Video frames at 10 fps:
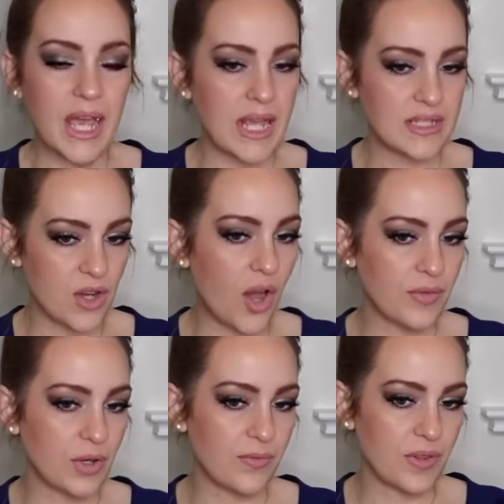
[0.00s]
is not
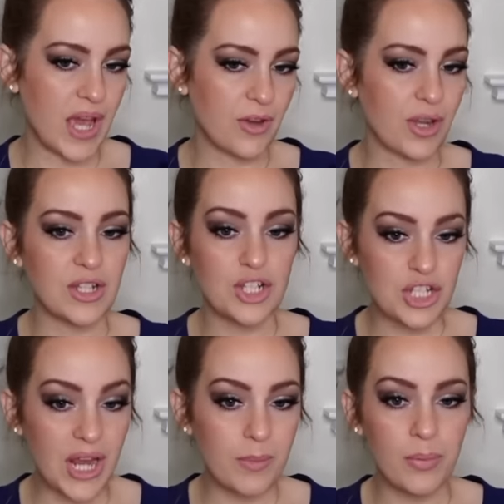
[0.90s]
very flattering
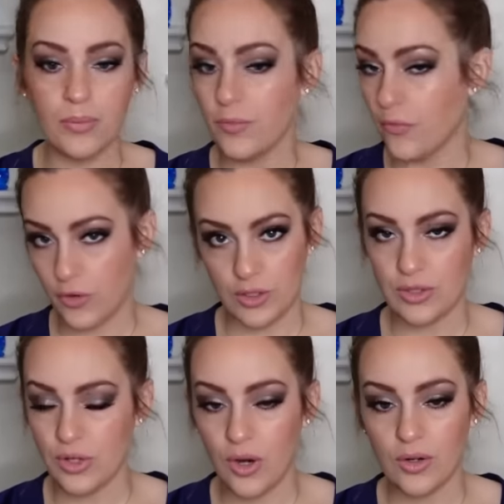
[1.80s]
shape for
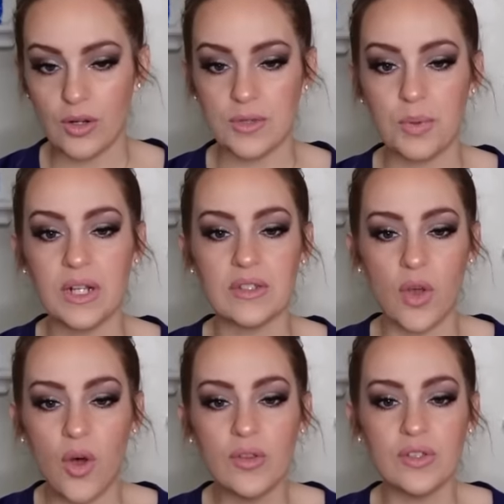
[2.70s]
starters, but it's
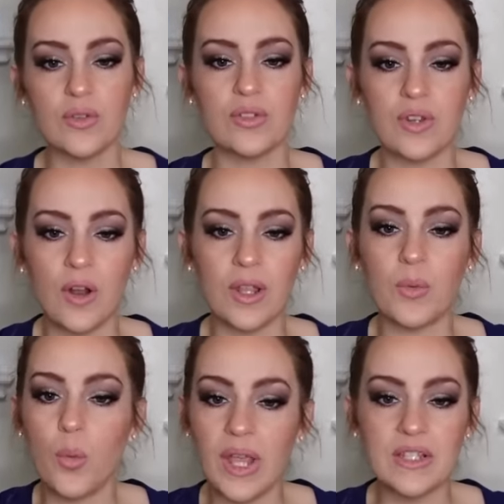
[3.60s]
also
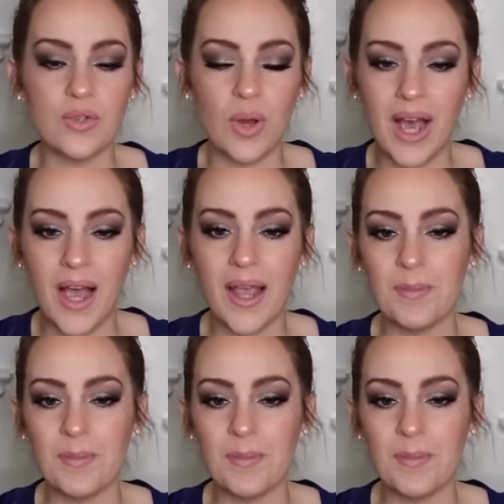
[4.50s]
starting way too high,